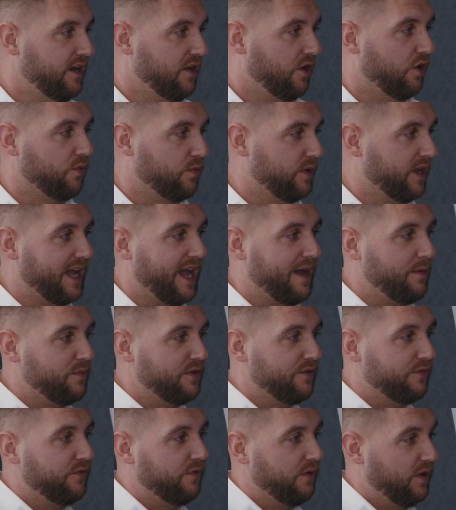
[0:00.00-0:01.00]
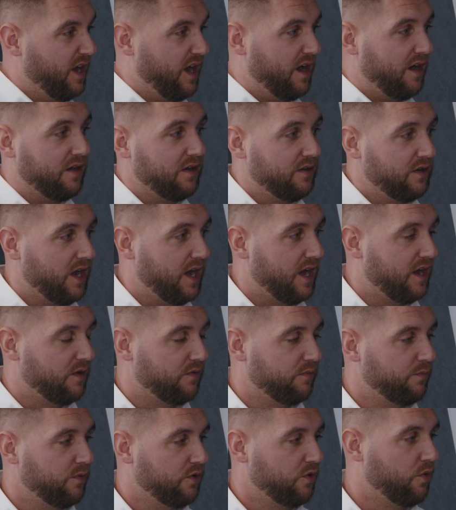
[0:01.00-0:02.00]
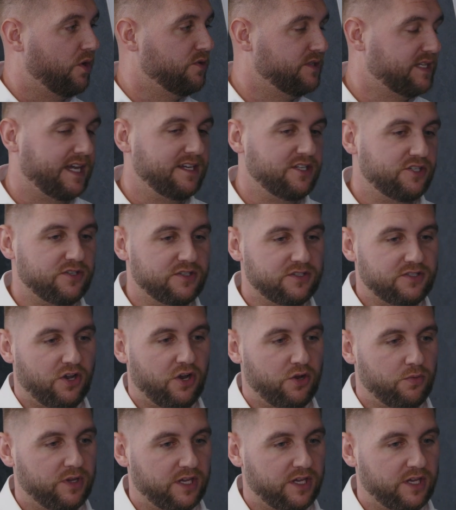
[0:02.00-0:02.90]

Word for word: like we can with our uh, quotation side,